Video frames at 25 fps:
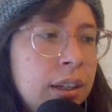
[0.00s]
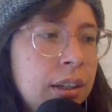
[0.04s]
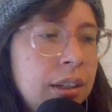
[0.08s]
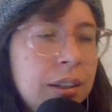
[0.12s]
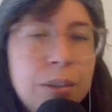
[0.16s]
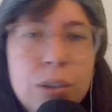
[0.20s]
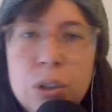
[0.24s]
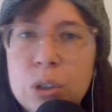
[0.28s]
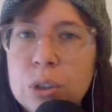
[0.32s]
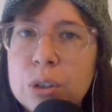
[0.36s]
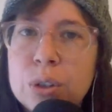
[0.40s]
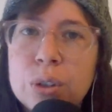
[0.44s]

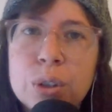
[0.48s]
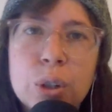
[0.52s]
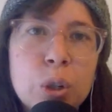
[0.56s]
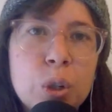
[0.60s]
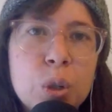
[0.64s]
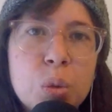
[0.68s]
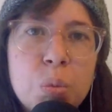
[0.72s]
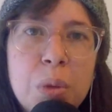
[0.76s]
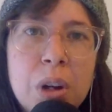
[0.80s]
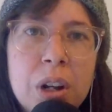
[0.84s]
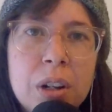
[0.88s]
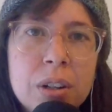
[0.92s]
You just
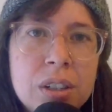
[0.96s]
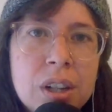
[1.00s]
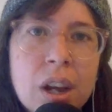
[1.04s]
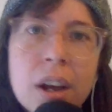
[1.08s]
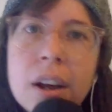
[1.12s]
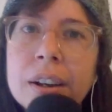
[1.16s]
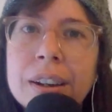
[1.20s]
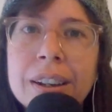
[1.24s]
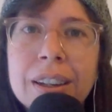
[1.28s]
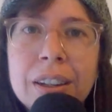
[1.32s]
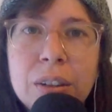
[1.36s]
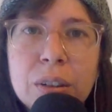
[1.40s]
search Mall
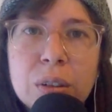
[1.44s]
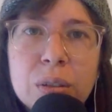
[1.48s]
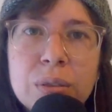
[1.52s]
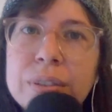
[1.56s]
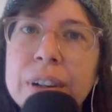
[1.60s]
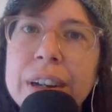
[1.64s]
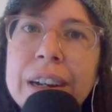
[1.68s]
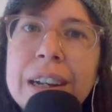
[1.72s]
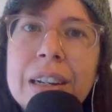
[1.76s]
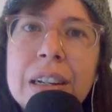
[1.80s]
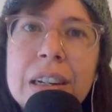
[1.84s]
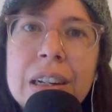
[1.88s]
Talk and you'll
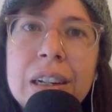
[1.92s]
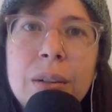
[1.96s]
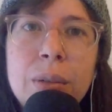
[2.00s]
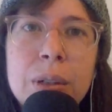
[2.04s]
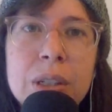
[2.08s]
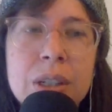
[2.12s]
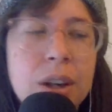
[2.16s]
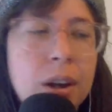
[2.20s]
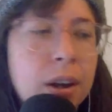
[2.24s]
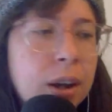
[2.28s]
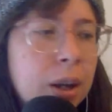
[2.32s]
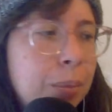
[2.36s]
find it.
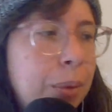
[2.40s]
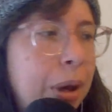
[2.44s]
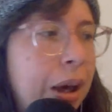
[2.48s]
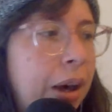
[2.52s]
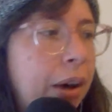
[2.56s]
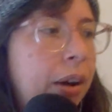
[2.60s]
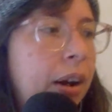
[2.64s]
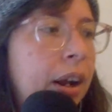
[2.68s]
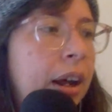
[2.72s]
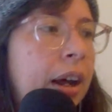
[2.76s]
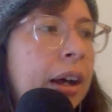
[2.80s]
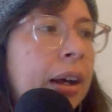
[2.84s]
We talk
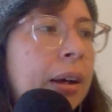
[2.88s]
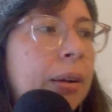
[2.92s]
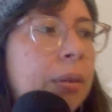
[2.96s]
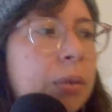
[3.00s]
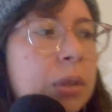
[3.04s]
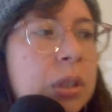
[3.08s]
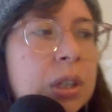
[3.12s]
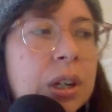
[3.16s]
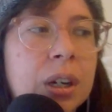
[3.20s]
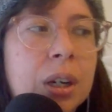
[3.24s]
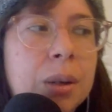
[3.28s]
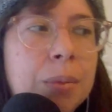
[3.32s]
about uh,
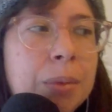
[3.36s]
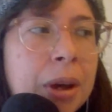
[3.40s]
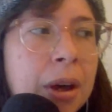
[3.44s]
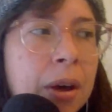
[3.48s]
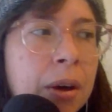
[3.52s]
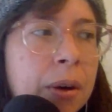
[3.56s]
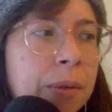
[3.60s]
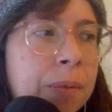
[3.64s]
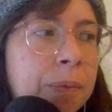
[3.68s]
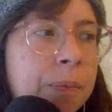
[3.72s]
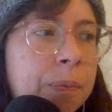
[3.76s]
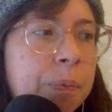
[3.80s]
we talk
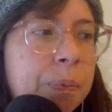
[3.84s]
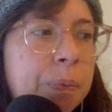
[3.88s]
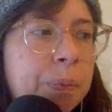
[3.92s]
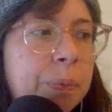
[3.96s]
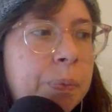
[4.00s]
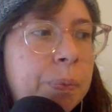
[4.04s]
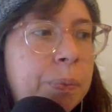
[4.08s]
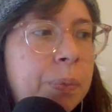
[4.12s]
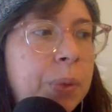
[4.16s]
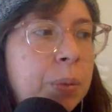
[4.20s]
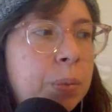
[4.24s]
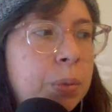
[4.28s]
about
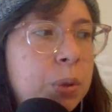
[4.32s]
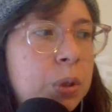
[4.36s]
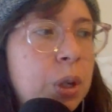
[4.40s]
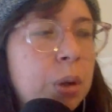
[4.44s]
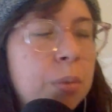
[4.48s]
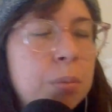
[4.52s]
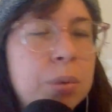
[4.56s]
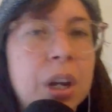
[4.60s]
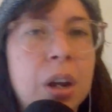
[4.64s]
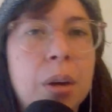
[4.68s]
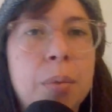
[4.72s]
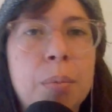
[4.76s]
people's
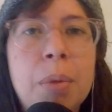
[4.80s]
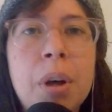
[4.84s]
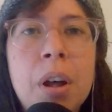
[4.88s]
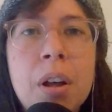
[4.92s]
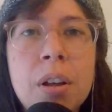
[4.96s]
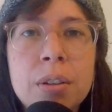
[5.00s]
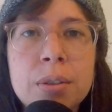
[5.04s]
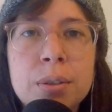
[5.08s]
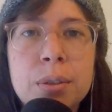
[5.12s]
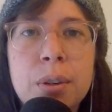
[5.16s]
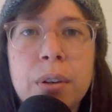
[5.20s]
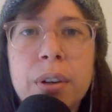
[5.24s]
hometown
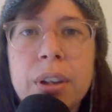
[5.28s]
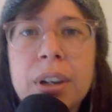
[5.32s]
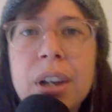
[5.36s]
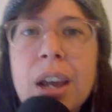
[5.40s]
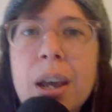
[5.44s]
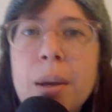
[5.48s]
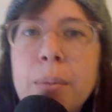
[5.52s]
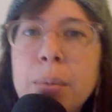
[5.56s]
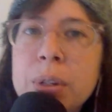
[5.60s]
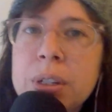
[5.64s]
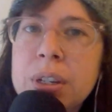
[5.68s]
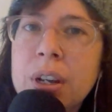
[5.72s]
malls growing
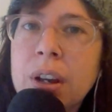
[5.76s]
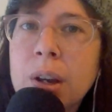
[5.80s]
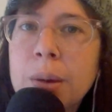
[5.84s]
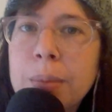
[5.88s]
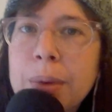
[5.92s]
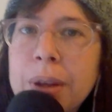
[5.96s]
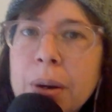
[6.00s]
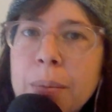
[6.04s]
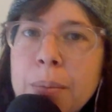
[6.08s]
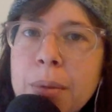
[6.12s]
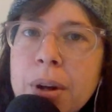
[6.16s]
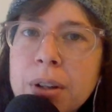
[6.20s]
up. We talk
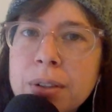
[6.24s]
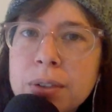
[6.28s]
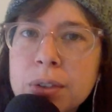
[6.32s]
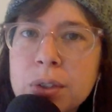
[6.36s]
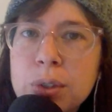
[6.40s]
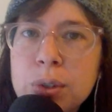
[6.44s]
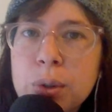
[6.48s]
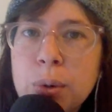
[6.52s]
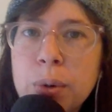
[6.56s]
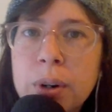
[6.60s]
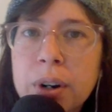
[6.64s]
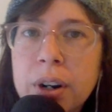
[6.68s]
about a mall
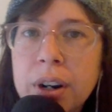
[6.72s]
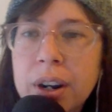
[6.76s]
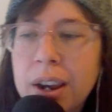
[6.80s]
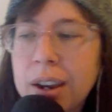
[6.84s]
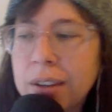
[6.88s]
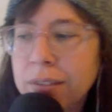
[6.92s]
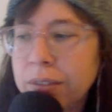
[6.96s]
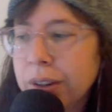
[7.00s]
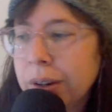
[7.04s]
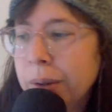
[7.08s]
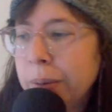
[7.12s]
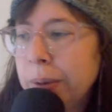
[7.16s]
store
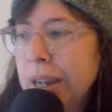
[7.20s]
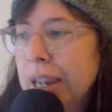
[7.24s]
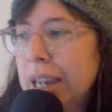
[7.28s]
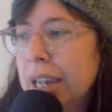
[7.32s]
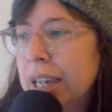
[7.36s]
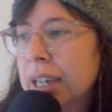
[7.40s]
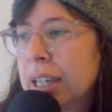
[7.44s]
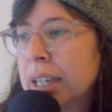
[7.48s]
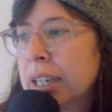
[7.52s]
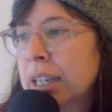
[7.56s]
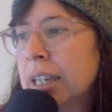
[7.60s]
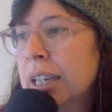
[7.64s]
every
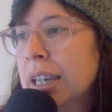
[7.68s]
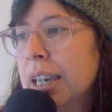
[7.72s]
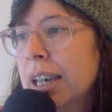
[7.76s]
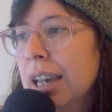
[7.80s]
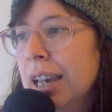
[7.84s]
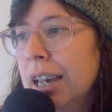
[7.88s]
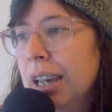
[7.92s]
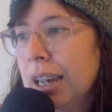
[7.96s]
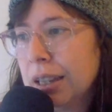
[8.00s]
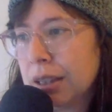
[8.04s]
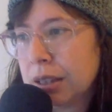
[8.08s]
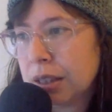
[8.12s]
week.
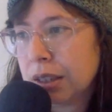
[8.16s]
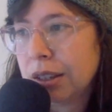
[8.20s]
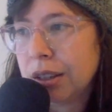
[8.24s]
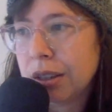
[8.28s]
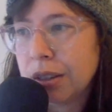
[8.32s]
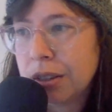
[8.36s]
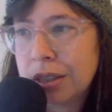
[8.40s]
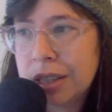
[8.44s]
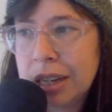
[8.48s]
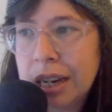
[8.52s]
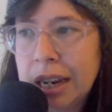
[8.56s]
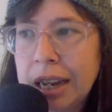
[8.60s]
It's a
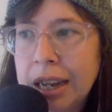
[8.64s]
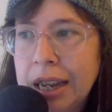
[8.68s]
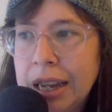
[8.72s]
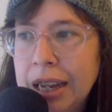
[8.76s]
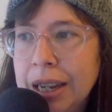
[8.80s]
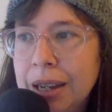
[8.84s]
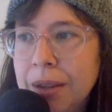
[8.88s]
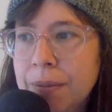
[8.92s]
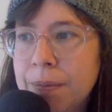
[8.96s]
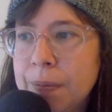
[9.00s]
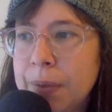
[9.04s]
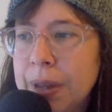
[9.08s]
good
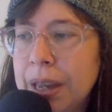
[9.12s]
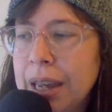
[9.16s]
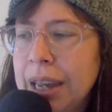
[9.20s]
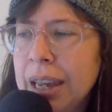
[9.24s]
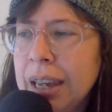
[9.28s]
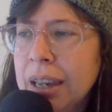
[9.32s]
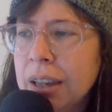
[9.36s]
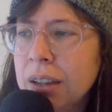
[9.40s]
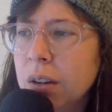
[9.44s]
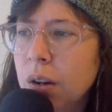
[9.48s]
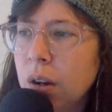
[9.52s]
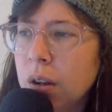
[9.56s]
time.
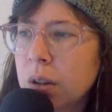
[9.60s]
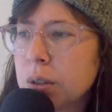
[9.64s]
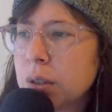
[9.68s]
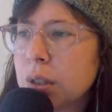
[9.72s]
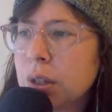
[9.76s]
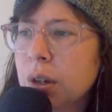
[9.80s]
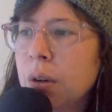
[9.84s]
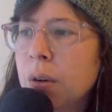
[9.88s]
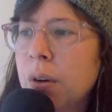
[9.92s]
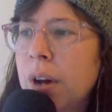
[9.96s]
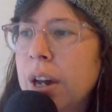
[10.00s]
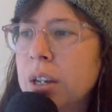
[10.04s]
And
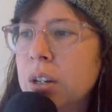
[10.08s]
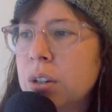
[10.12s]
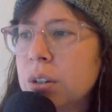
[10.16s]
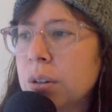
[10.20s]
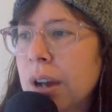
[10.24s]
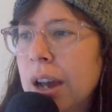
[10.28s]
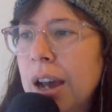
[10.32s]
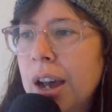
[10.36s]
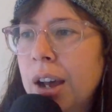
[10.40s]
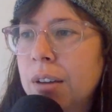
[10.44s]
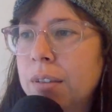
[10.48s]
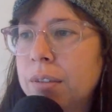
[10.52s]
also I do
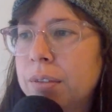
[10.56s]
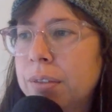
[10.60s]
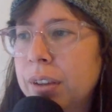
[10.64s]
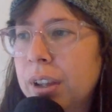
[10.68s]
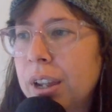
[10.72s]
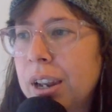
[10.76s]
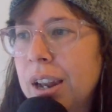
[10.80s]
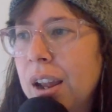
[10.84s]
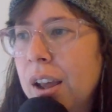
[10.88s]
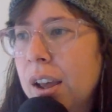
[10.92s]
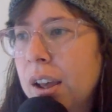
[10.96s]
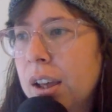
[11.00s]
have
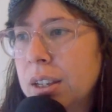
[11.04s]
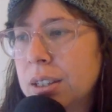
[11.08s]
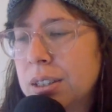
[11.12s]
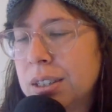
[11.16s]
an, a